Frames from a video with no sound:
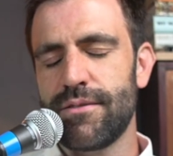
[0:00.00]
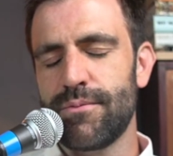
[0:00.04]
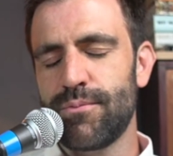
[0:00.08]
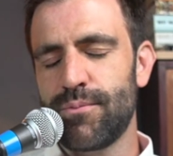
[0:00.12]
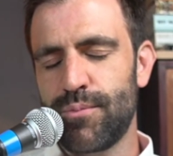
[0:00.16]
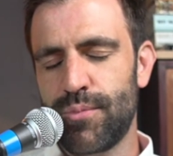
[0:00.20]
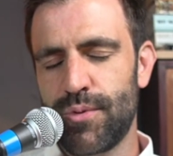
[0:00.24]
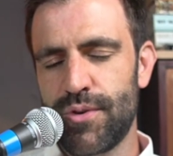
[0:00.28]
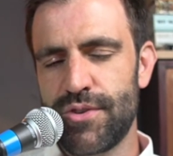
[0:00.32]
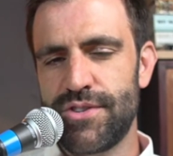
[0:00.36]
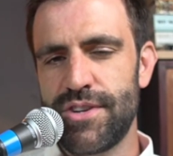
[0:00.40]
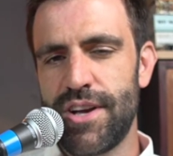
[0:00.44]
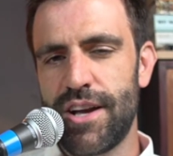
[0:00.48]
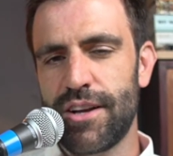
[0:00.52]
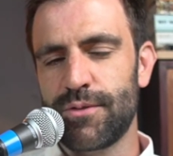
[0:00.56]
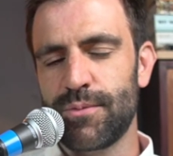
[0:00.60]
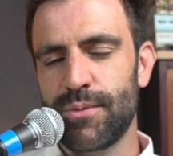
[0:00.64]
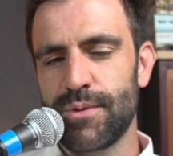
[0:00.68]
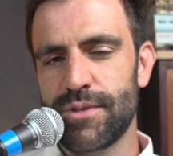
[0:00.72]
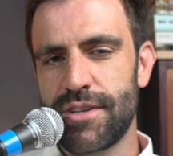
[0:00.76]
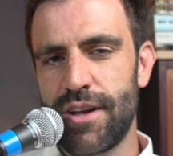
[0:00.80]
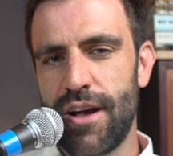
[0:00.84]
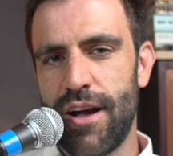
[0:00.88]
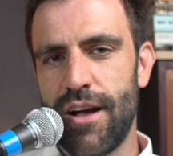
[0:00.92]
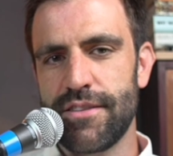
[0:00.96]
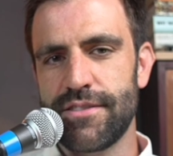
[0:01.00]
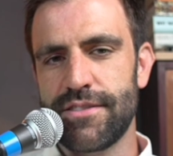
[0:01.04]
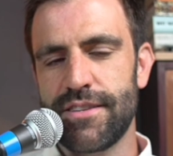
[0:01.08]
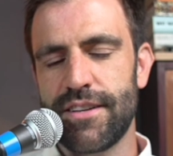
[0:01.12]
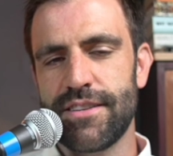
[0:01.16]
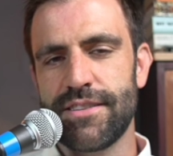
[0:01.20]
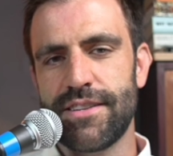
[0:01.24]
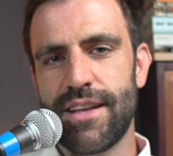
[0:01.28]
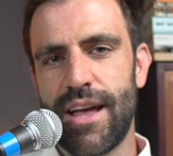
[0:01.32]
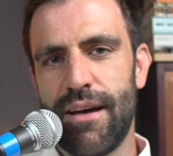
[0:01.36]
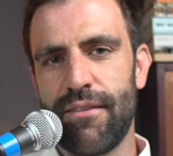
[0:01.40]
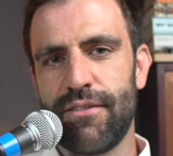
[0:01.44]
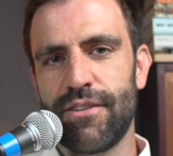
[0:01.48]
project
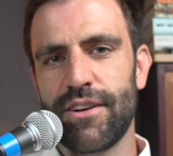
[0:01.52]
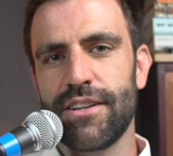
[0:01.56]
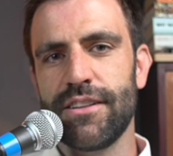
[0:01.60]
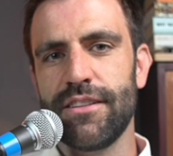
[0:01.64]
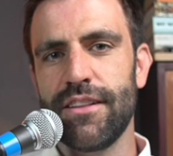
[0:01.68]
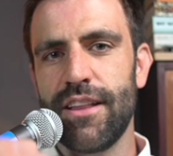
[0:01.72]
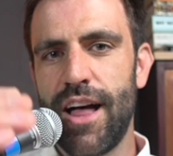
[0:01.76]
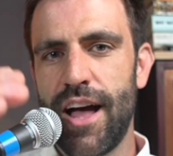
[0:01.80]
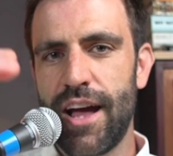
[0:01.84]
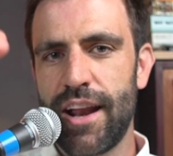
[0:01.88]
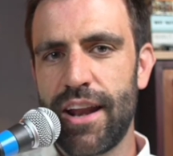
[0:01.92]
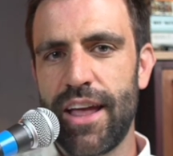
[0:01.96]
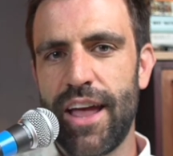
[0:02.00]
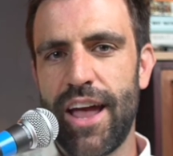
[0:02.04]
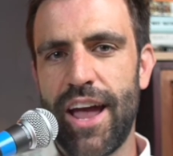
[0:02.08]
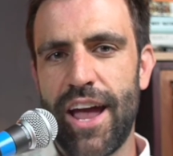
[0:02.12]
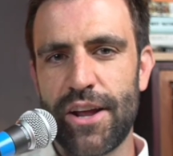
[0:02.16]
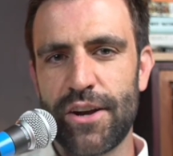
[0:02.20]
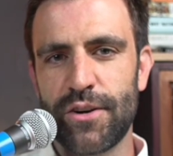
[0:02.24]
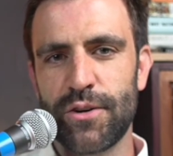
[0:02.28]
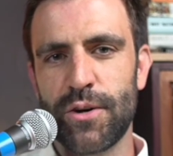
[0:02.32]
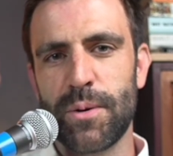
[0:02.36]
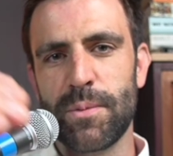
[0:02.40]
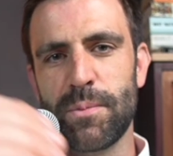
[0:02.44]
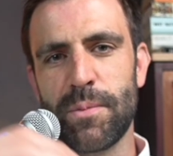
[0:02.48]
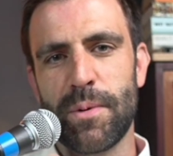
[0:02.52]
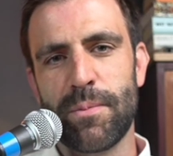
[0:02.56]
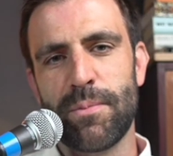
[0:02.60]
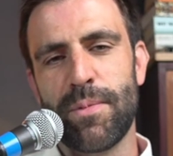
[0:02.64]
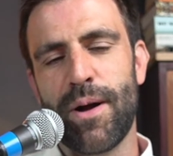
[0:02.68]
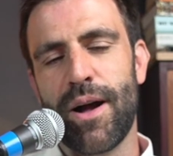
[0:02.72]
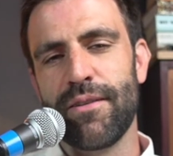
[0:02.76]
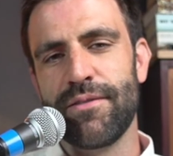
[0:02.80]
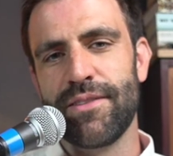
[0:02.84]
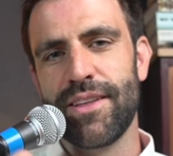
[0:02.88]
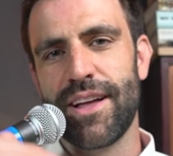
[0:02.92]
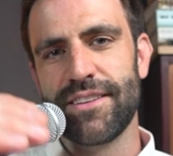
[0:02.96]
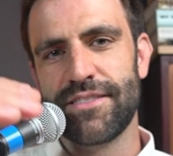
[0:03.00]
Wisconsin as having a lot of headroom
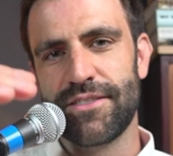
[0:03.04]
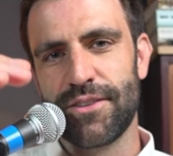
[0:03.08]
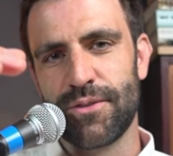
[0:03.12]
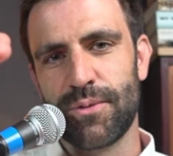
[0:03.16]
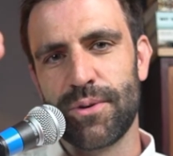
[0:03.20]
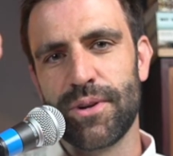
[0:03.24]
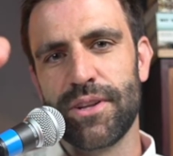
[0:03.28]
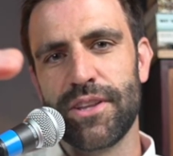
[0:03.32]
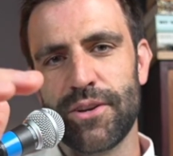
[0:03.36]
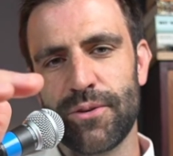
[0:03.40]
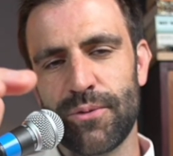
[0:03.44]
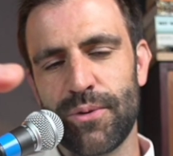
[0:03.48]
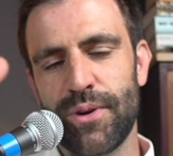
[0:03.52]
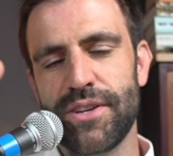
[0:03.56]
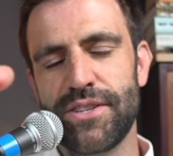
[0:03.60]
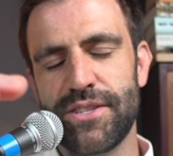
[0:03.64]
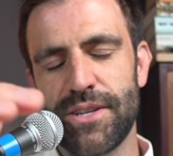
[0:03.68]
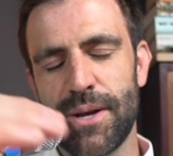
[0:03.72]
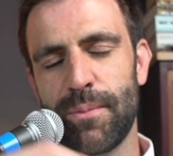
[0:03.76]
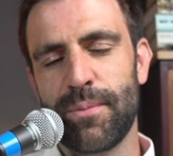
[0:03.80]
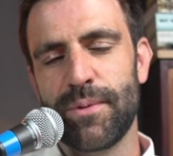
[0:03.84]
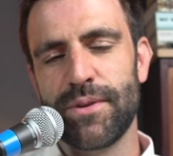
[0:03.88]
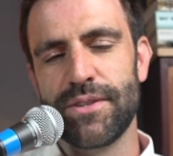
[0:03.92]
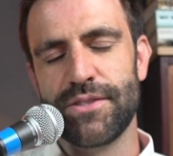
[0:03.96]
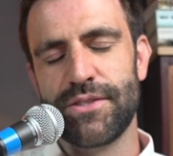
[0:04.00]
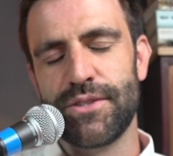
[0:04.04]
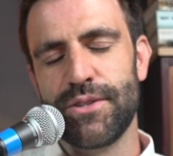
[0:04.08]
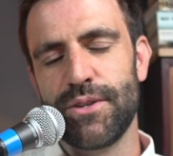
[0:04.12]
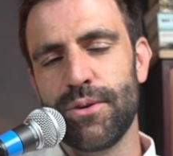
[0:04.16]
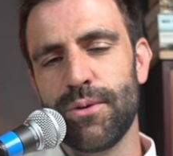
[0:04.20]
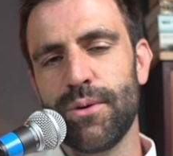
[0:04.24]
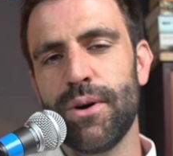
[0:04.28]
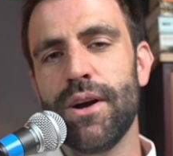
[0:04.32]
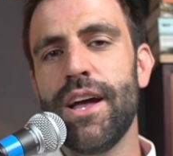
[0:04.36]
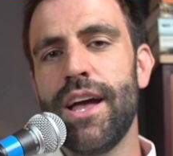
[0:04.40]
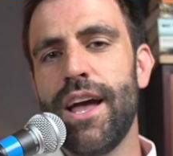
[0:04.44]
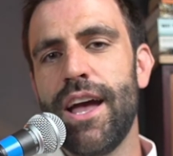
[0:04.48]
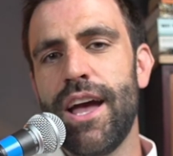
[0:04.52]
above that to really reach up
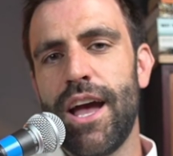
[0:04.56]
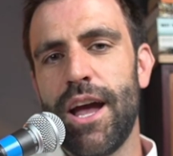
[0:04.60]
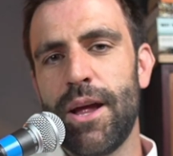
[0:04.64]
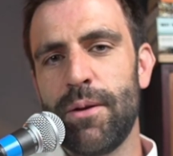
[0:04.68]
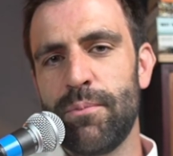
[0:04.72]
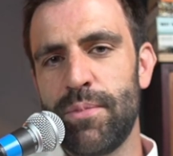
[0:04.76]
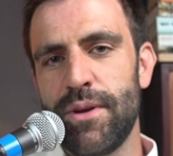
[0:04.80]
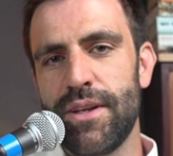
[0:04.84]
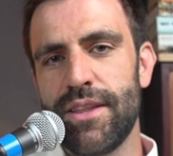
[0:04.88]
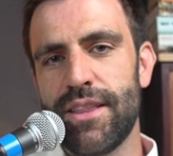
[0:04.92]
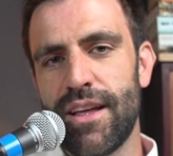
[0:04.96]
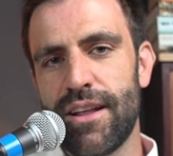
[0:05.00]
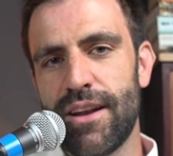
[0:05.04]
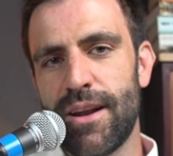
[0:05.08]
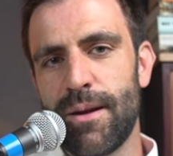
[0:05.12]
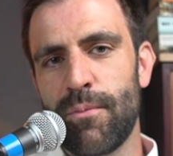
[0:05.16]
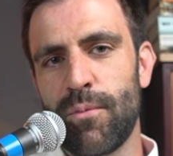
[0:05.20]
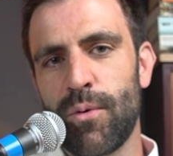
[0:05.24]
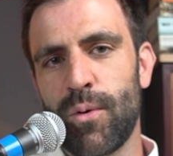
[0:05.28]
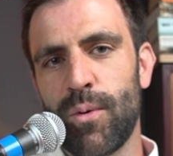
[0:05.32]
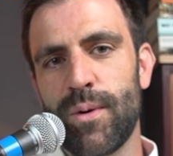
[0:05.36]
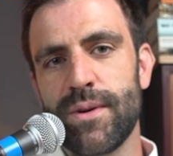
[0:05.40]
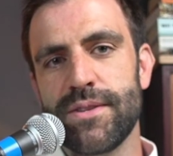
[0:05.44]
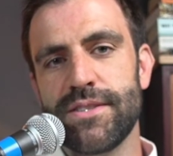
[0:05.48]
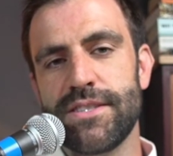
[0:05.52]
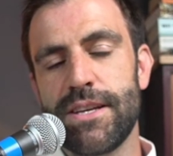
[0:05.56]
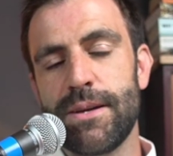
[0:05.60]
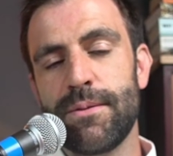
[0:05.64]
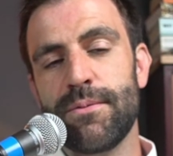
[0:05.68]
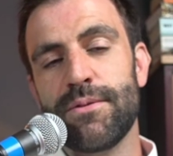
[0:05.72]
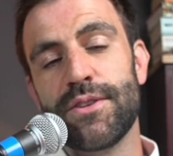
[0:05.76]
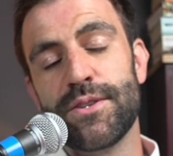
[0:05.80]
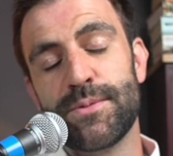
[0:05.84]
into and be that number 1 team.